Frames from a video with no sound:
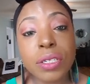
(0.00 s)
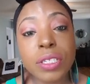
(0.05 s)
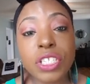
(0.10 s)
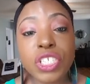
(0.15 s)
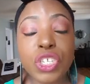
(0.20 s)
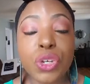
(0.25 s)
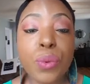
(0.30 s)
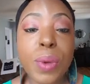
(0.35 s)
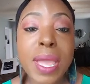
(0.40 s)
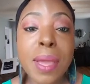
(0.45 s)

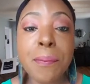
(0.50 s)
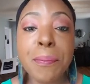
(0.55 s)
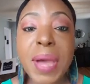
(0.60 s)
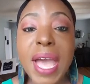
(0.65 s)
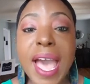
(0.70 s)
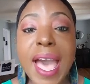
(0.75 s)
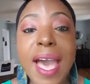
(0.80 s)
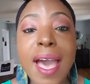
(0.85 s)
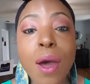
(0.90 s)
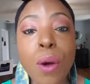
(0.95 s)
to
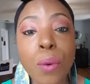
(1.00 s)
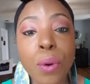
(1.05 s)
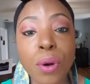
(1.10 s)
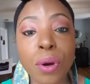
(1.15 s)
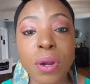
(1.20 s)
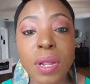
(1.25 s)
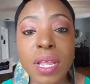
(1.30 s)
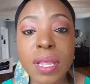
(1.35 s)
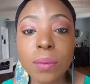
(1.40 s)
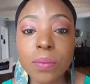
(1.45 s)

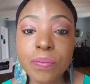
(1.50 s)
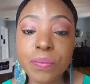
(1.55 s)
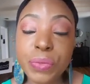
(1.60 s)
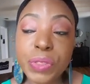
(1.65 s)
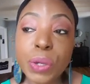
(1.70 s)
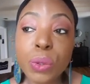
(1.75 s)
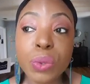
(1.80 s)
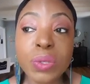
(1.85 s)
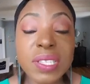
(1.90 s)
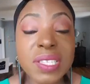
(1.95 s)
empower
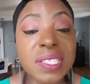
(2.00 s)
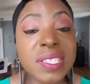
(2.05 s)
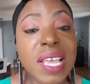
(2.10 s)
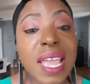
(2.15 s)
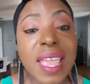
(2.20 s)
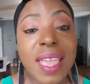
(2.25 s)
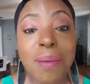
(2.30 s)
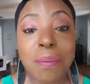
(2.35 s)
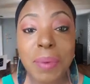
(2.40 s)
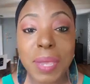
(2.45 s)
those
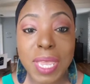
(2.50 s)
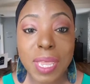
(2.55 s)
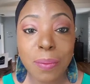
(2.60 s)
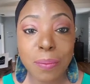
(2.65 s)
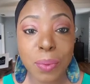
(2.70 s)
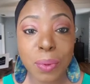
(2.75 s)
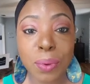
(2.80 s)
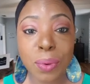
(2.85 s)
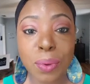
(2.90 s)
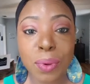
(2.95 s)
same
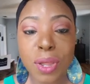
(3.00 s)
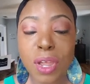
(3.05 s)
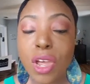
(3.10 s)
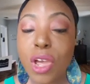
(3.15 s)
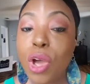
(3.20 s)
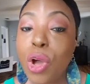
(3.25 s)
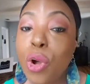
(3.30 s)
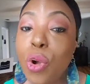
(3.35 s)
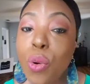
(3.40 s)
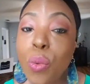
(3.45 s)
people
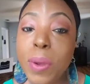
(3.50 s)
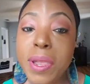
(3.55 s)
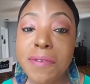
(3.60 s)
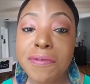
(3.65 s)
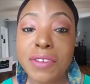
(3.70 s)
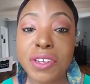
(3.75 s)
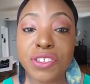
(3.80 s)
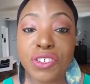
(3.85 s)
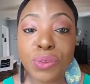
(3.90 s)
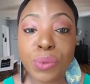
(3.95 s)
who we've
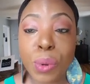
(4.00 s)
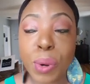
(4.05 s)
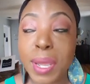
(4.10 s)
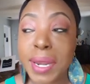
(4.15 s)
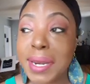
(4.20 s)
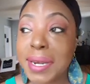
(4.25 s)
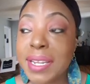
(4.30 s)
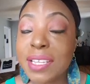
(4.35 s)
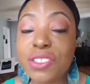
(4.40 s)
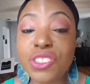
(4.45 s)
destroyed.
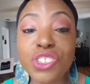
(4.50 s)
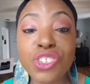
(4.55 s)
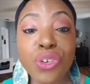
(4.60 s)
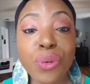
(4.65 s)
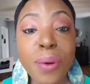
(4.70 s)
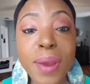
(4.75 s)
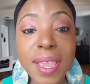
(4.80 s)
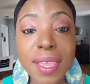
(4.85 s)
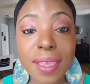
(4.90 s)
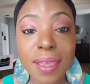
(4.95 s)
And it's
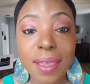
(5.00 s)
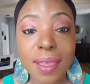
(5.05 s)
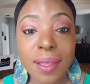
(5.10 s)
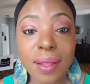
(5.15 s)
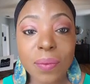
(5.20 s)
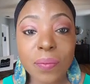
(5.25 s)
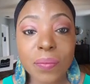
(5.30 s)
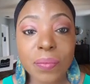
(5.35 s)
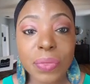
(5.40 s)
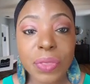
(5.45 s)
tricky,
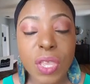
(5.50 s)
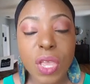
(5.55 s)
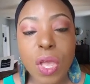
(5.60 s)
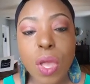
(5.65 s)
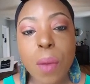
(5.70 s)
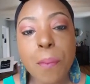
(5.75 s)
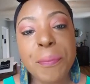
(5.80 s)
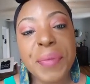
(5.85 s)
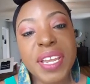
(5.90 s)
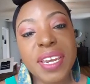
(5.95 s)

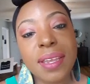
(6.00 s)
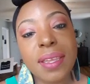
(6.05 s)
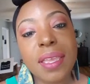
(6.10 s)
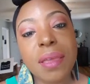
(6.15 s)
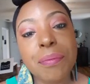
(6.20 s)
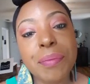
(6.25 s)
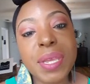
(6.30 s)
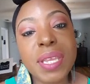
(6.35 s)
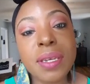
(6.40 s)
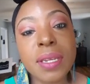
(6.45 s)
but it
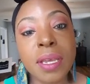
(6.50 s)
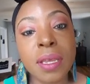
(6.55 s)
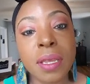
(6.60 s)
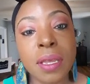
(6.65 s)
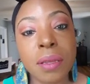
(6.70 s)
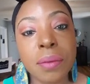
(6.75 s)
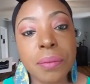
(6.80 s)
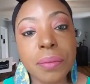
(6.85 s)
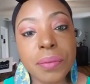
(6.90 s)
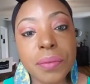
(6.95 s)
can be
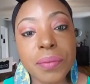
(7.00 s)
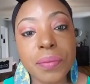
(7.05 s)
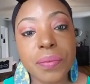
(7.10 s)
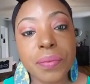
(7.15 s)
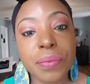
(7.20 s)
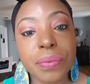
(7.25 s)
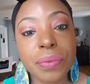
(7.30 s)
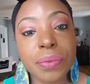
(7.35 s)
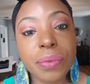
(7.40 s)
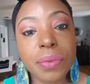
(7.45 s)
done.
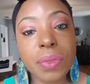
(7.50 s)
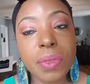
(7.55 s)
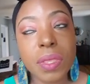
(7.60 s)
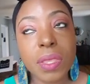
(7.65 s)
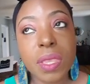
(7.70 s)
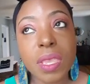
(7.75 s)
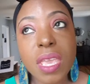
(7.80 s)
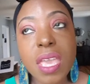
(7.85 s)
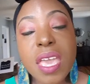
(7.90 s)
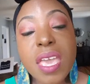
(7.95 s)

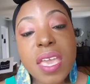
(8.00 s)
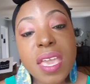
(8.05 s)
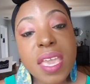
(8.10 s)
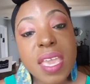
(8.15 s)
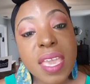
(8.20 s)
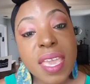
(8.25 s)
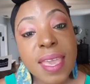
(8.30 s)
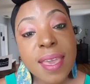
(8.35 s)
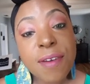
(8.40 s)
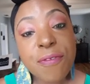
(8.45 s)

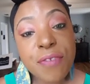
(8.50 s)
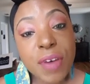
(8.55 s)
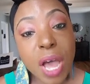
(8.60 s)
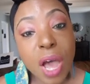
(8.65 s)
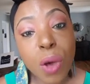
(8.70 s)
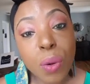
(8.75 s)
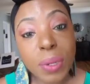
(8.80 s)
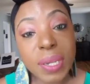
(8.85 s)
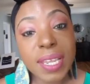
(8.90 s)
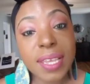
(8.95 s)
If
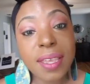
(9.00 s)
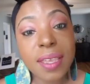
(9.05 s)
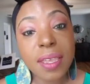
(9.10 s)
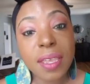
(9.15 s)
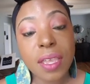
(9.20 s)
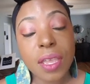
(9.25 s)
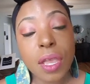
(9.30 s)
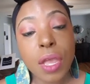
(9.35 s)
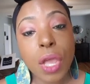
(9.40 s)
only